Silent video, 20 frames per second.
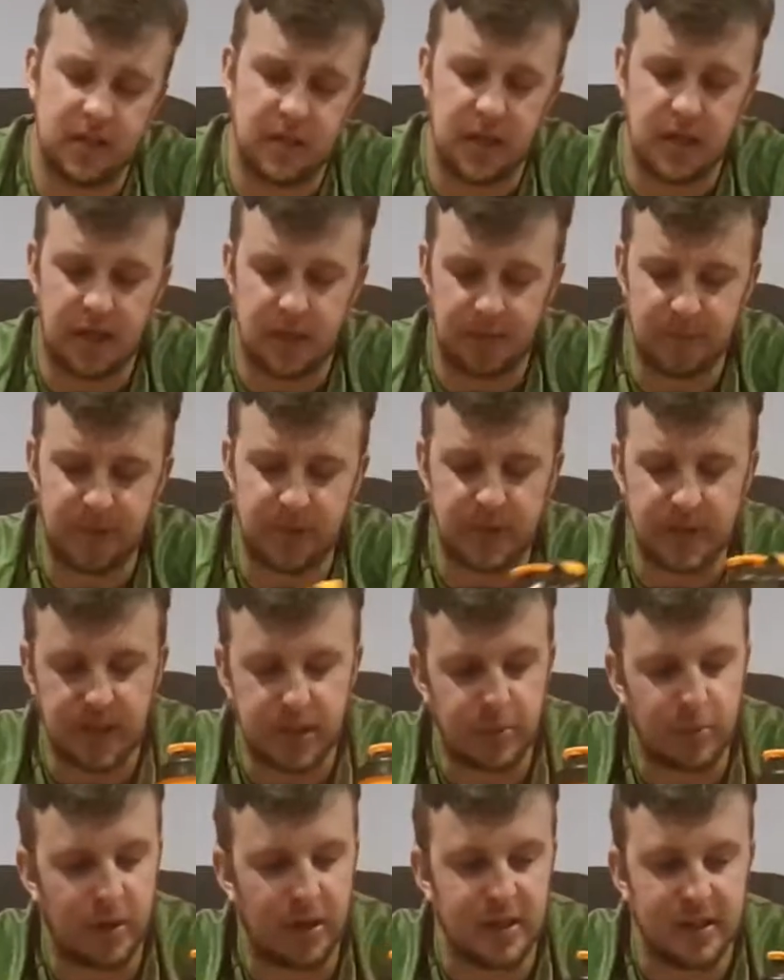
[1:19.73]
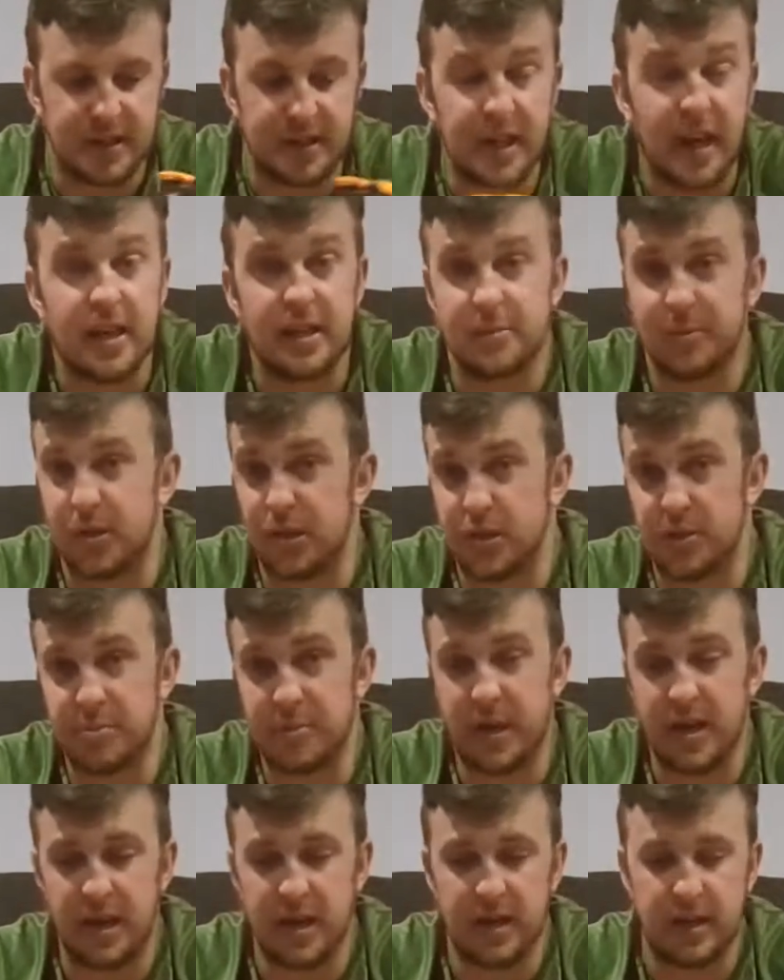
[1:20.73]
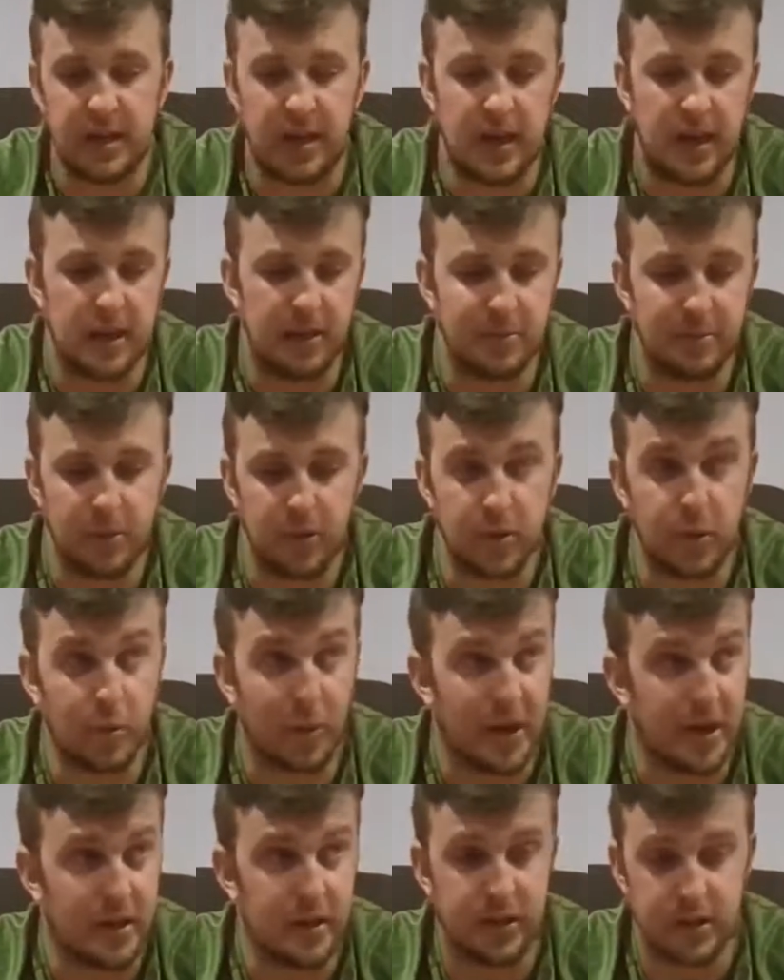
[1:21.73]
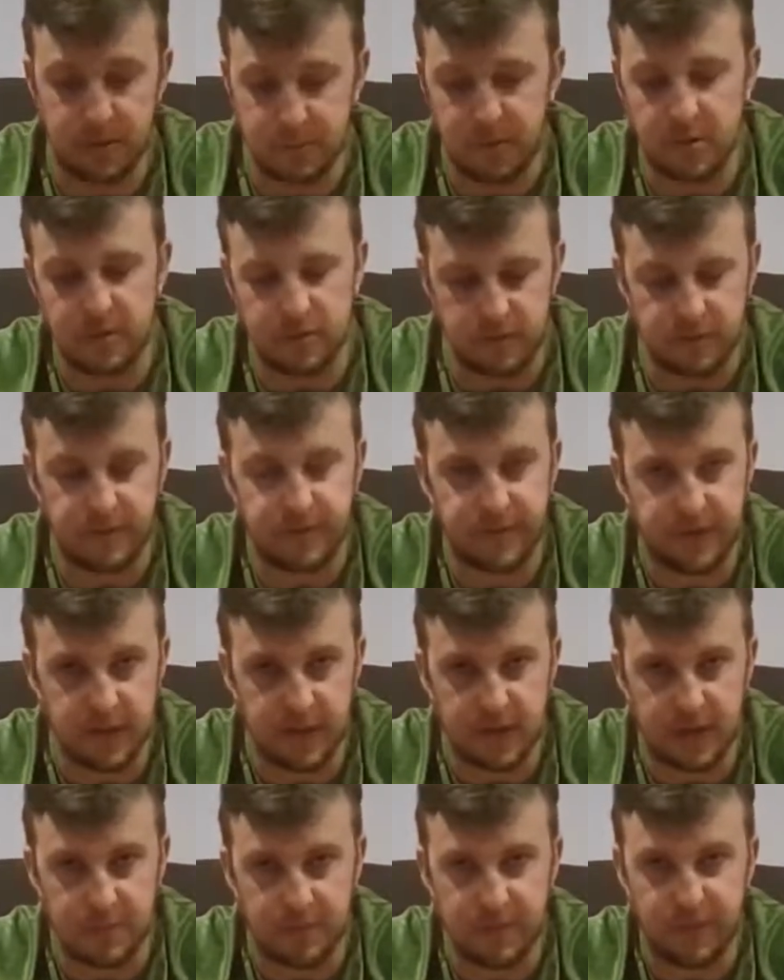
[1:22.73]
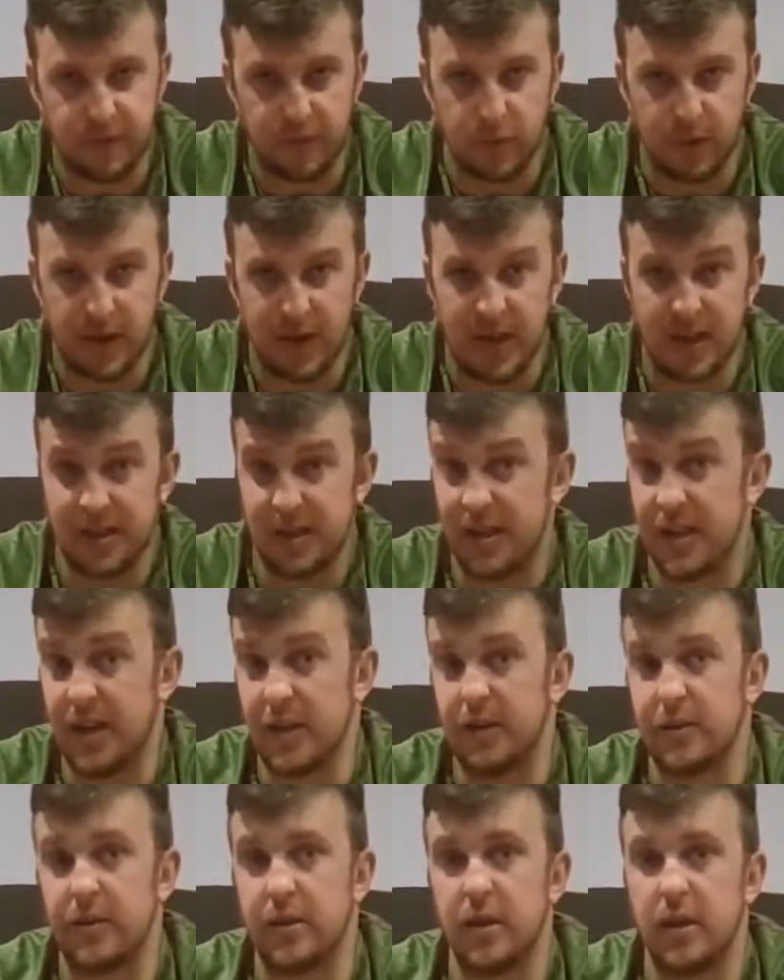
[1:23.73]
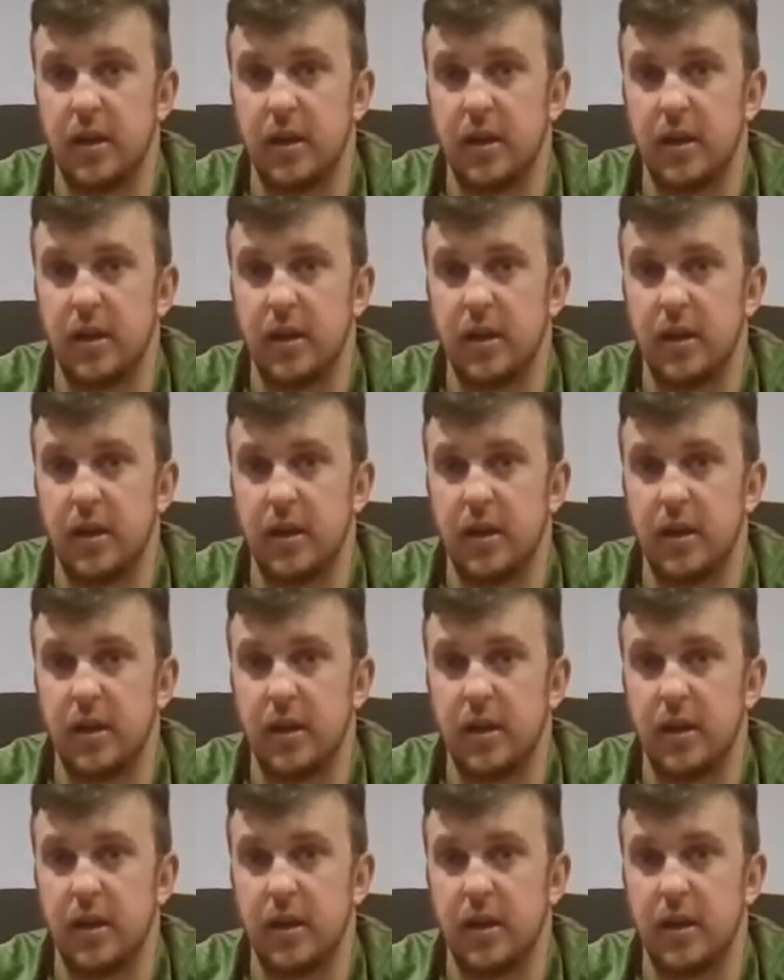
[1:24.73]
So this one stays in my gym bag on the way to the gym. I'll fill it up beforehand and then